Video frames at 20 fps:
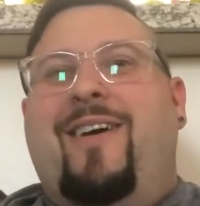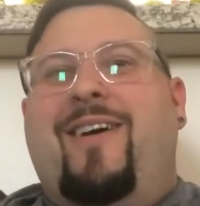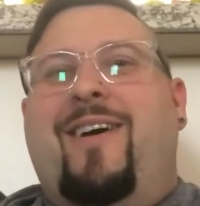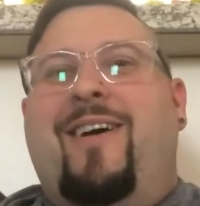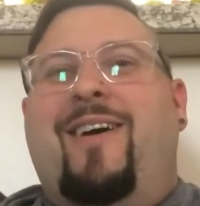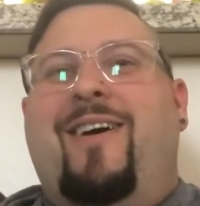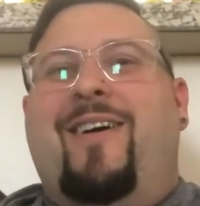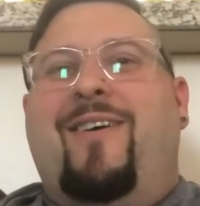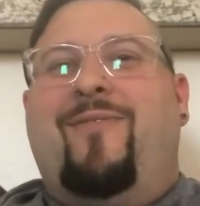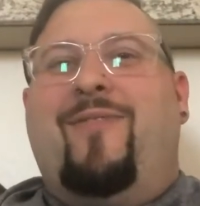
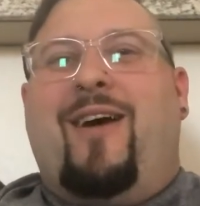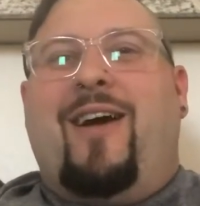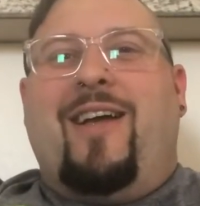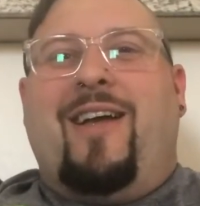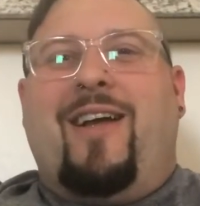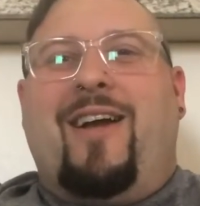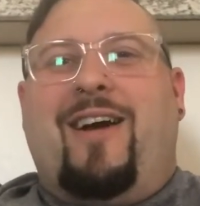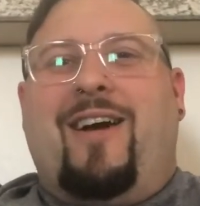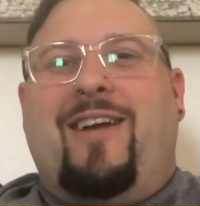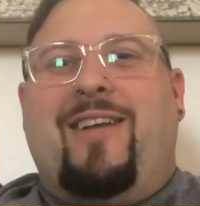I
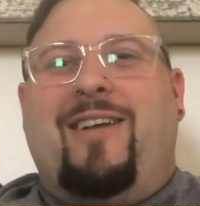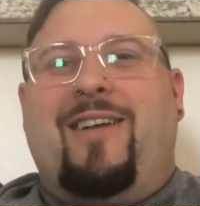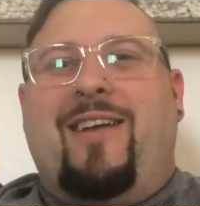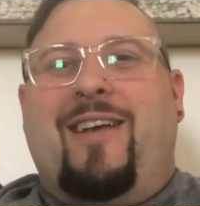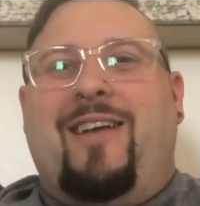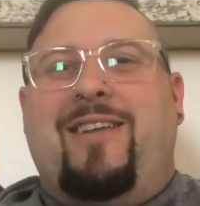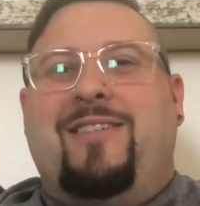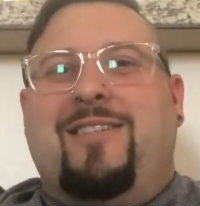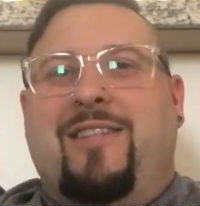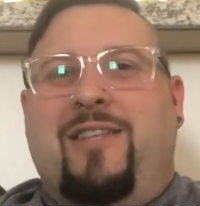got
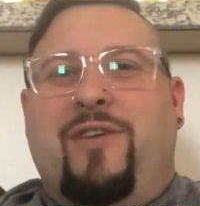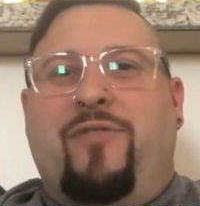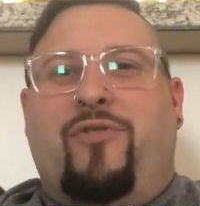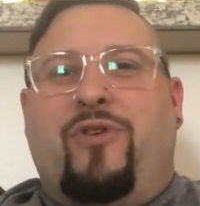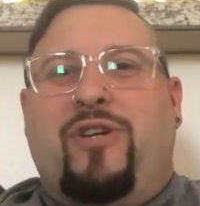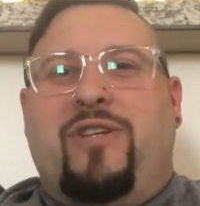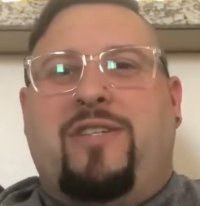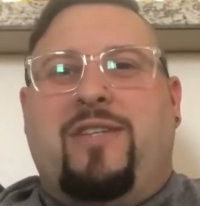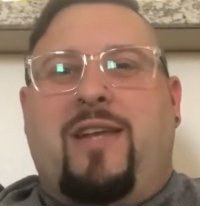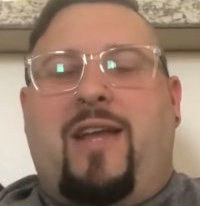a
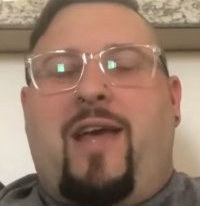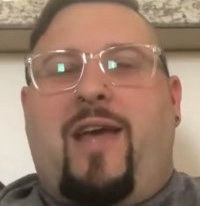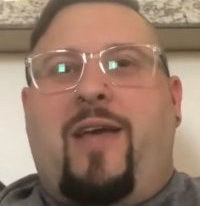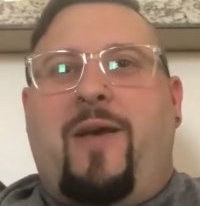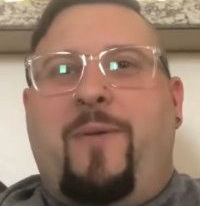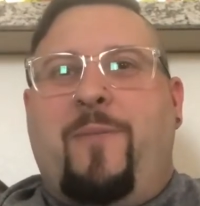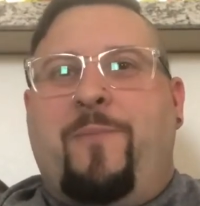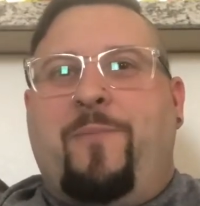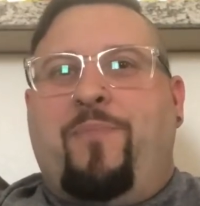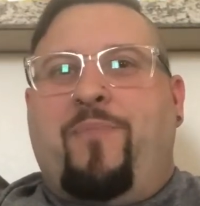delivery today
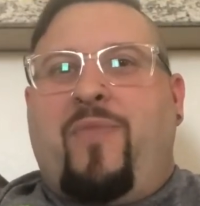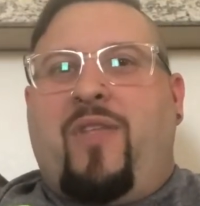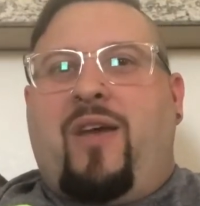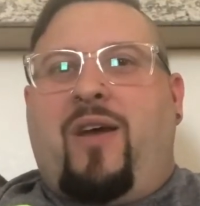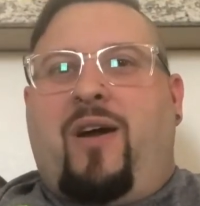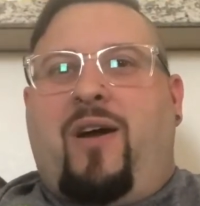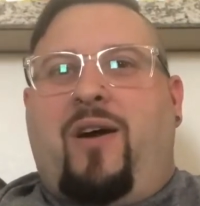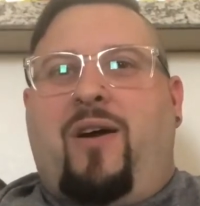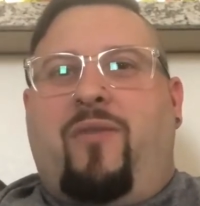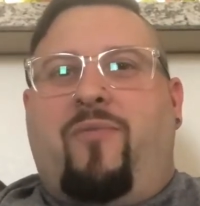
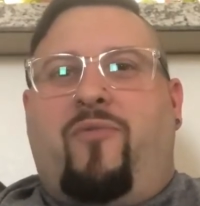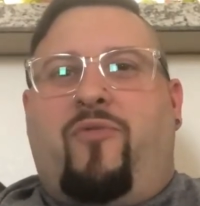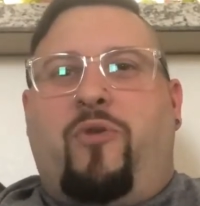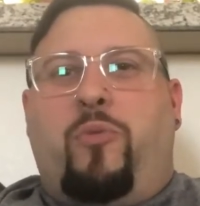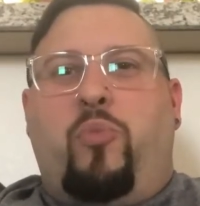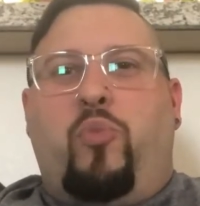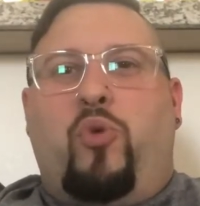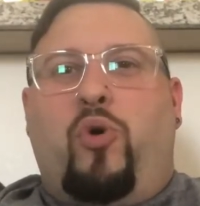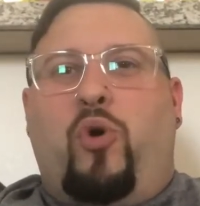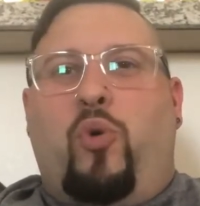
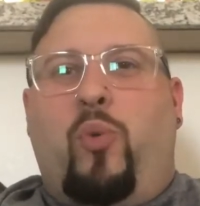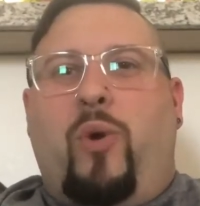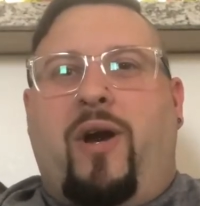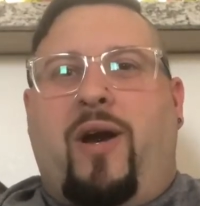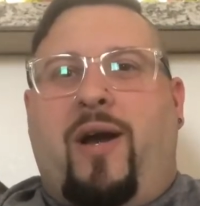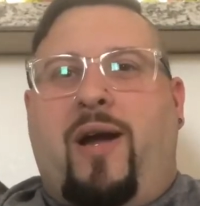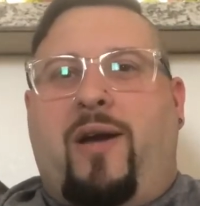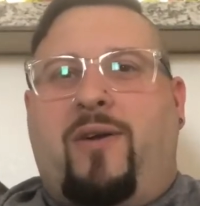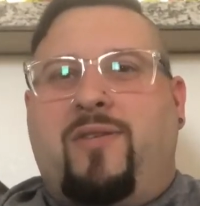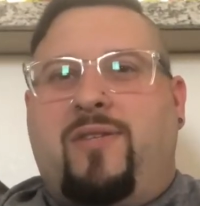from Wool
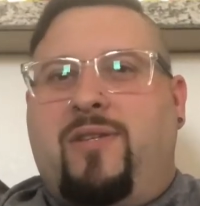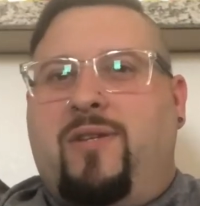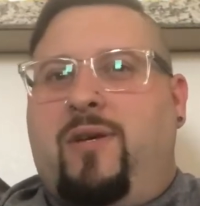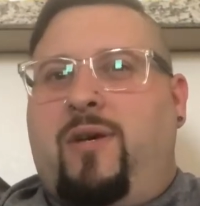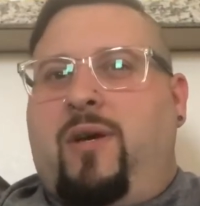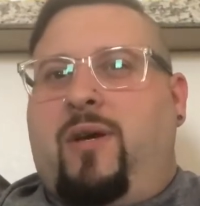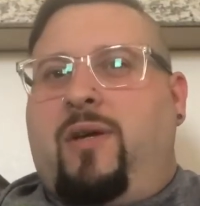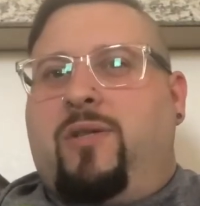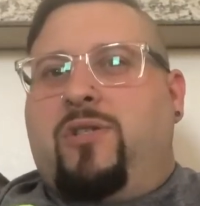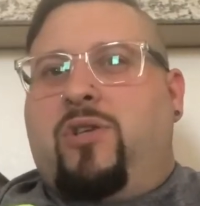Warehouse,
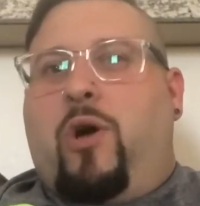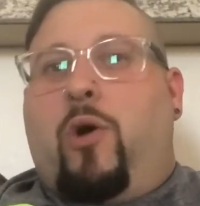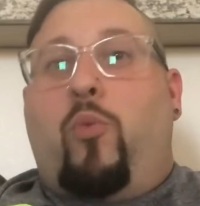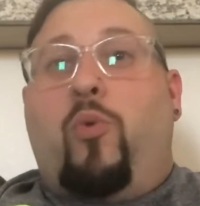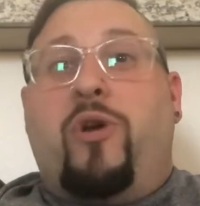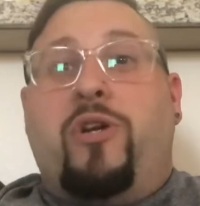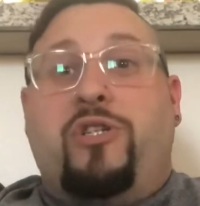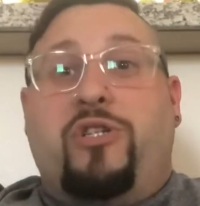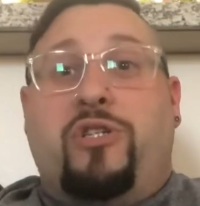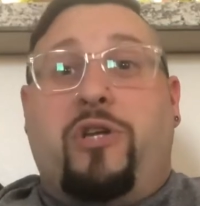so I
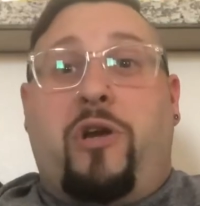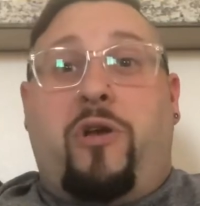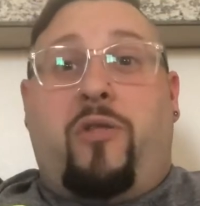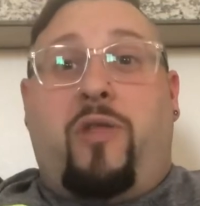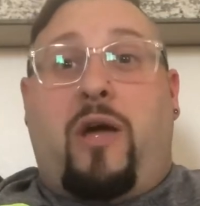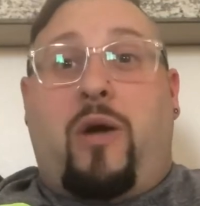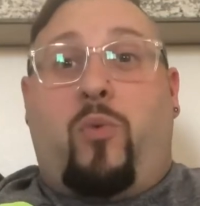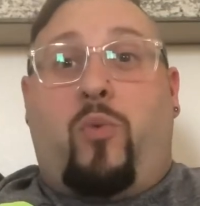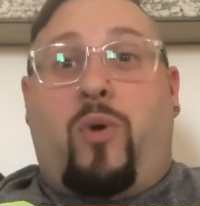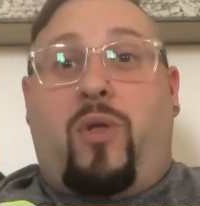want to share
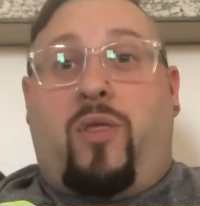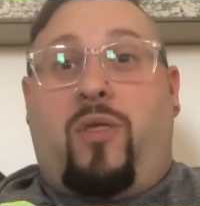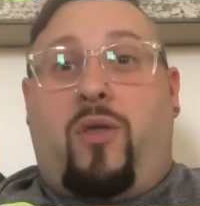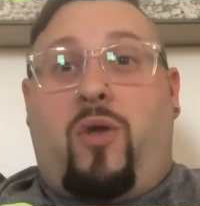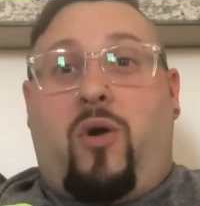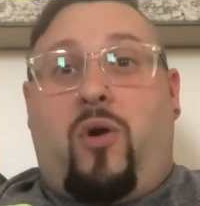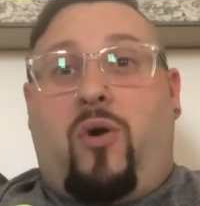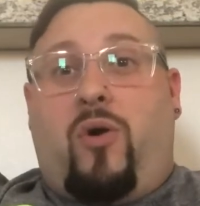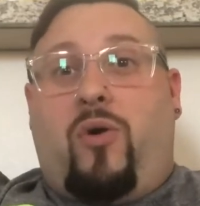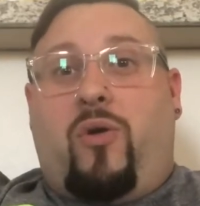that with
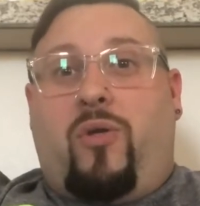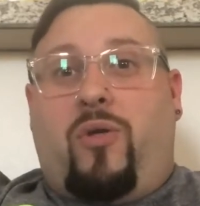y'all.